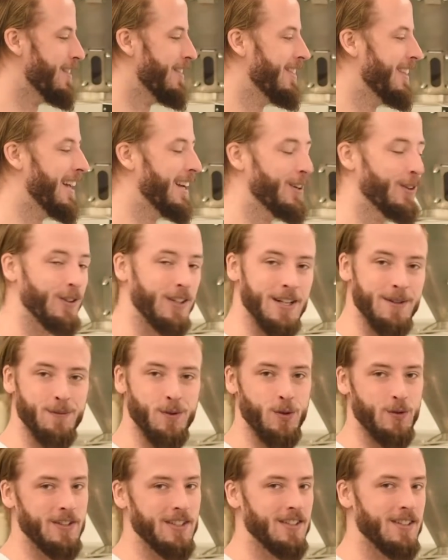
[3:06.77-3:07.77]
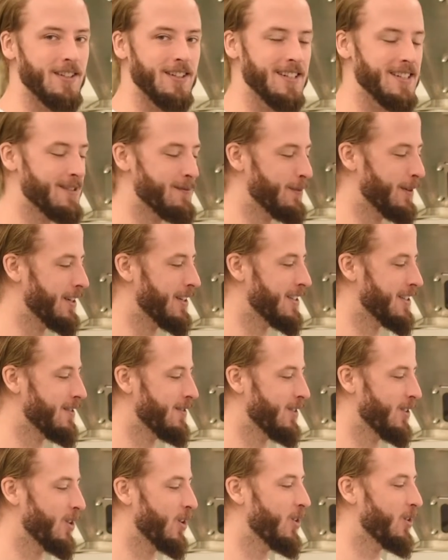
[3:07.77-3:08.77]
Then you can move into this, because if
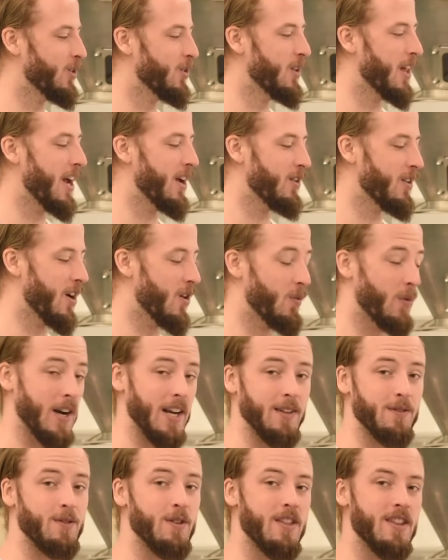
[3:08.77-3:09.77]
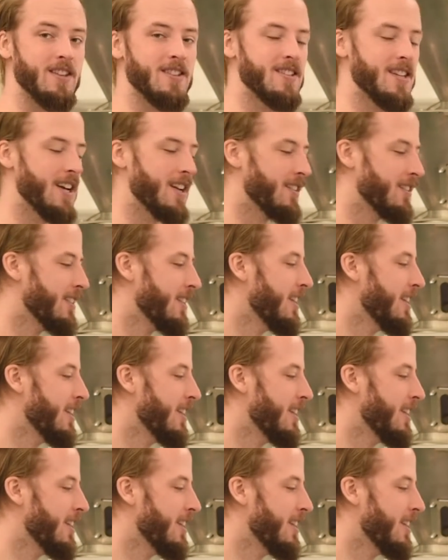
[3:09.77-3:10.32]
you don't do that, you're not ready for this yet.